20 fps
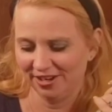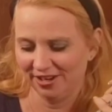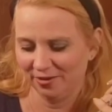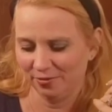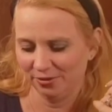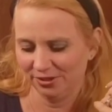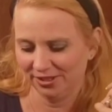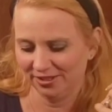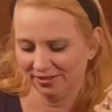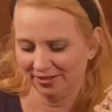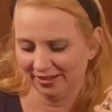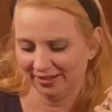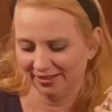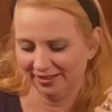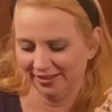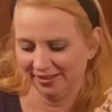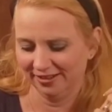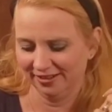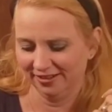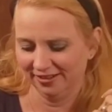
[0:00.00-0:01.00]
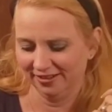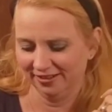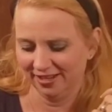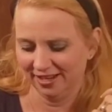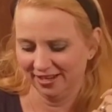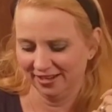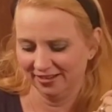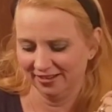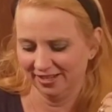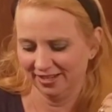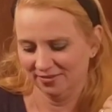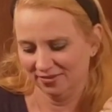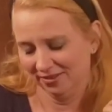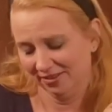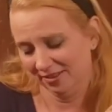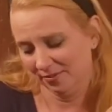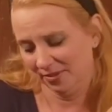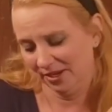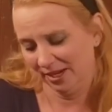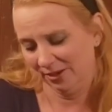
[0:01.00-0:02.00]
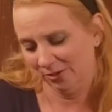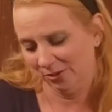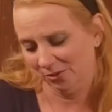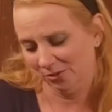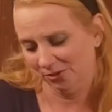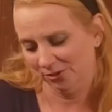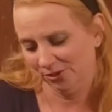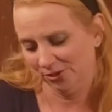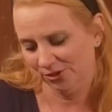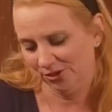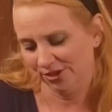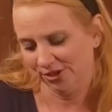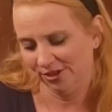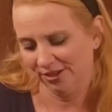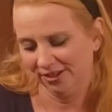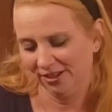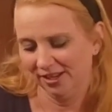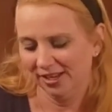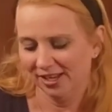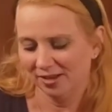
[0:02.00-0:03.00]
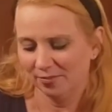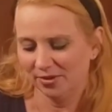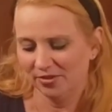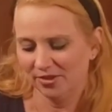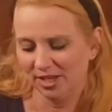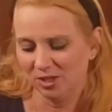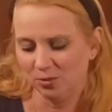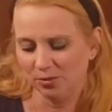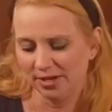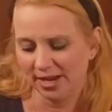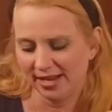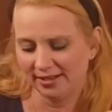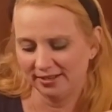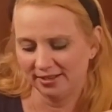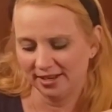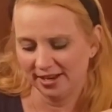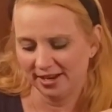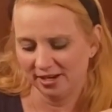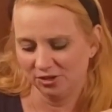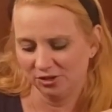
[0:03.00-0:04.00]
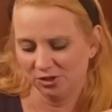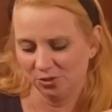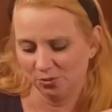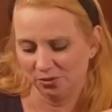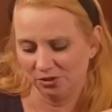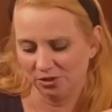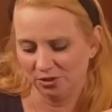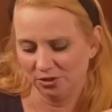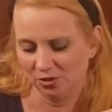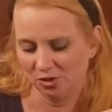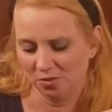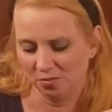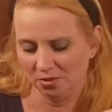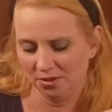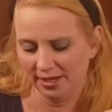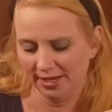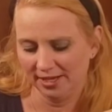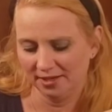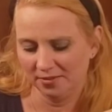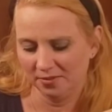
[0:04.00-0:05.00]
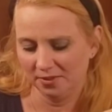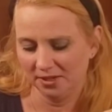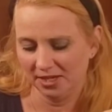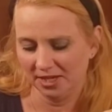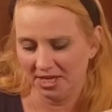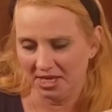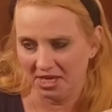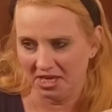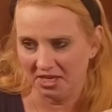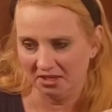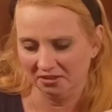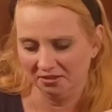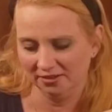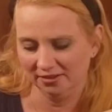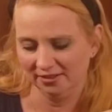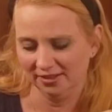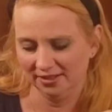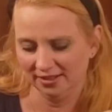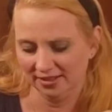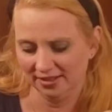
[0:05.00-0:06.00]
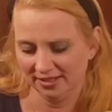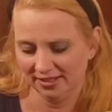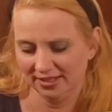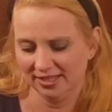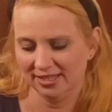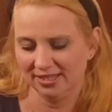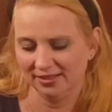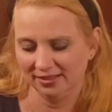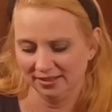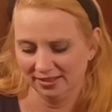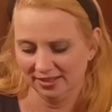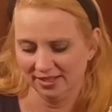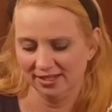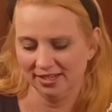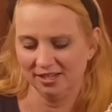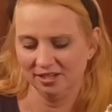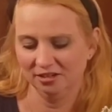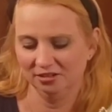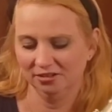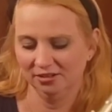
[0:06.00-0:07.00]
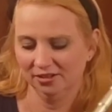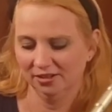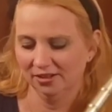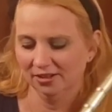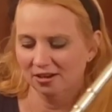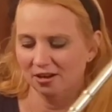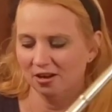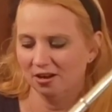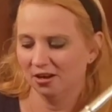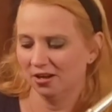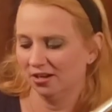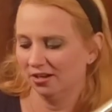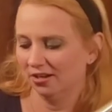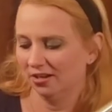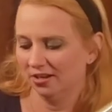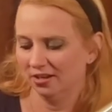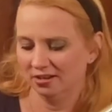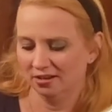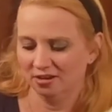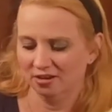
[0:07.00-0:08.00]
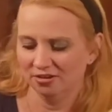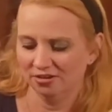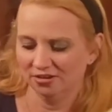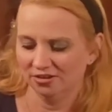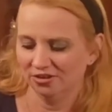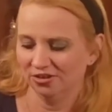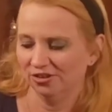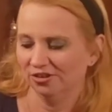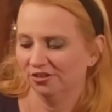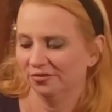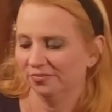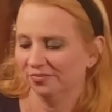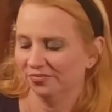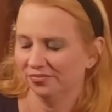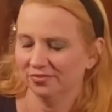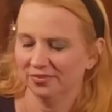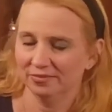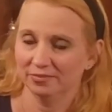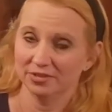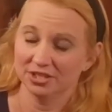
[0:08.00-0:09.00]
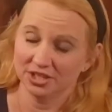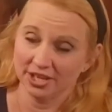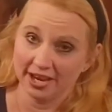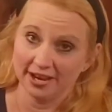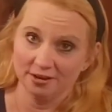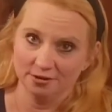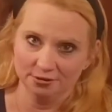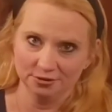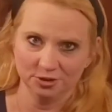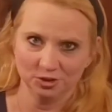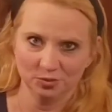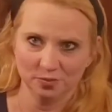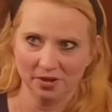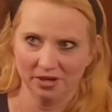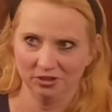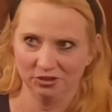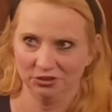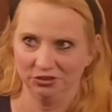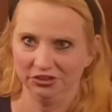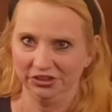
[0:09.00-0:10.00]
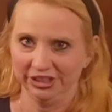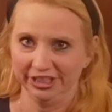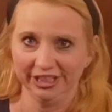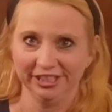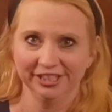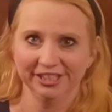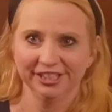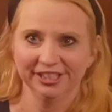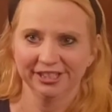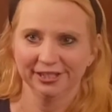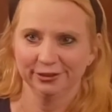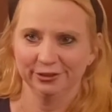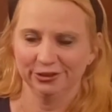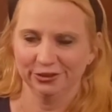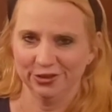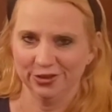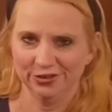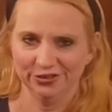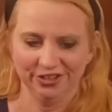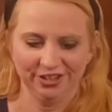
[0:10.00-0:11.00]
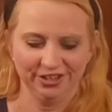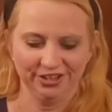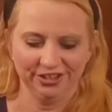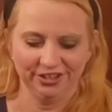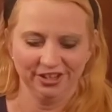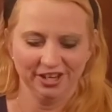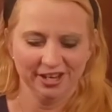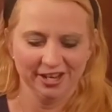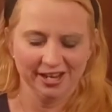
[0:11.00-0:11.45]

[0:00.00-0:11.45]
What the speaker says: It was right there, like even the beginner ones are. But this one has the extra one, so you can play the B and then the C and the D on your scales, especially. They're on there.